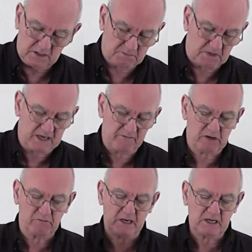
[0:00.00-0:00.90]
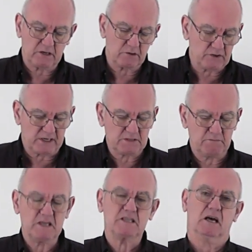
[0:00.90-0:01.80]
is by having a radio
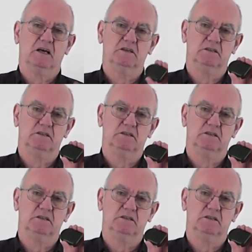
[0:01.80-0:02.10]
transmitter